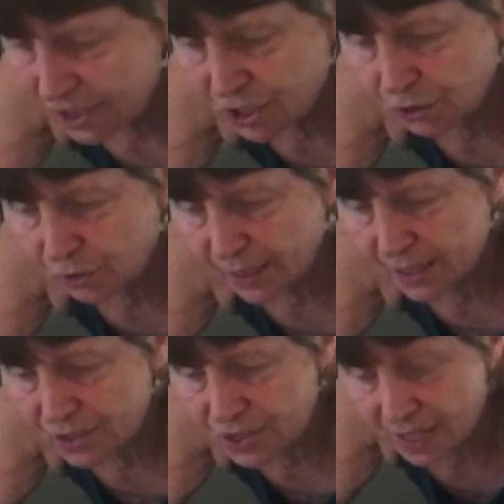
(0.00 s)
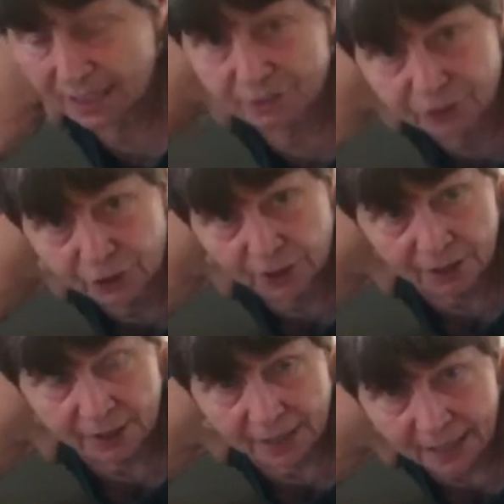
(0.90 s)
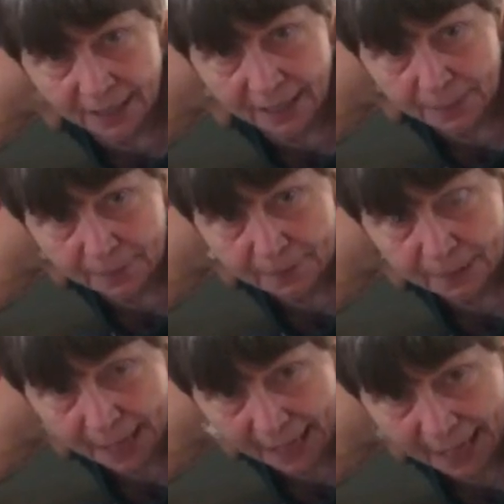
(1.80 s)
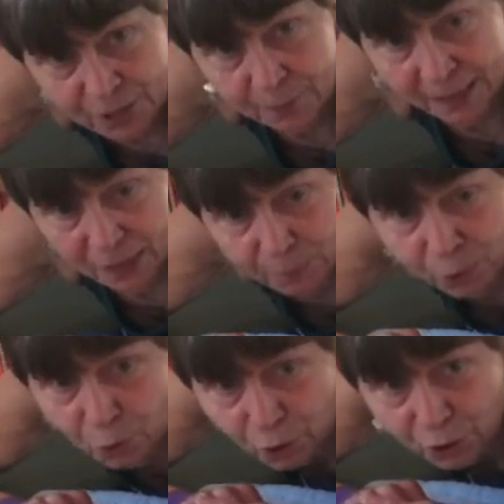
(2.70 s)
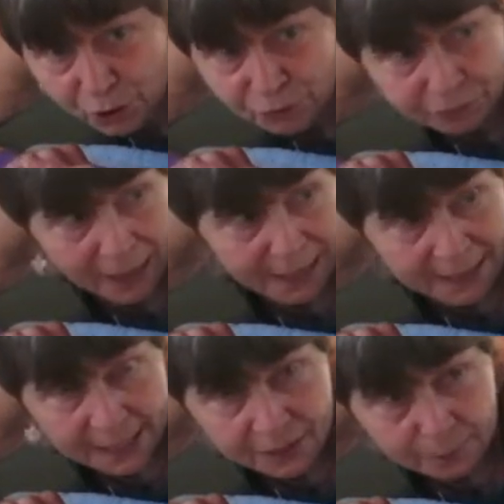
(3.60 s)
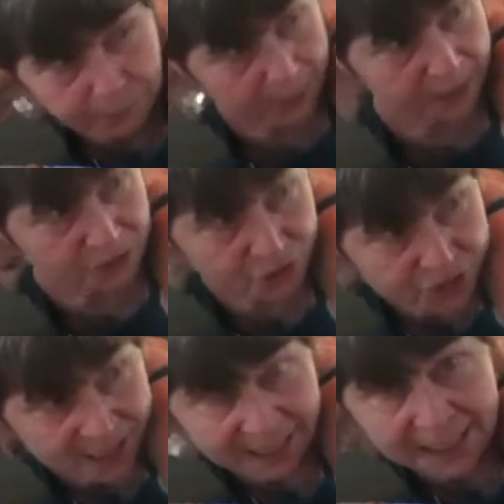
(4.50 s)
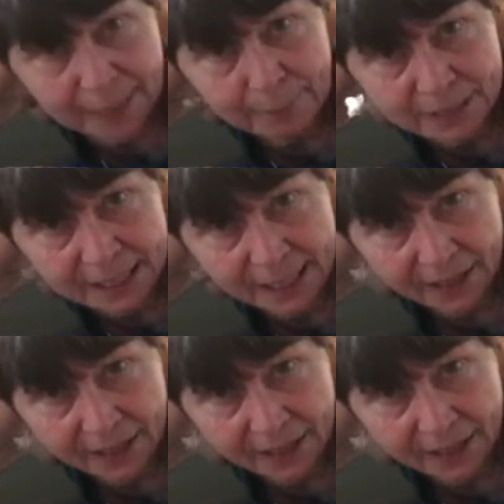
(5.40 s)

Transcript: issue is if as you begin to pull, you find that your buttocks are sticking up in the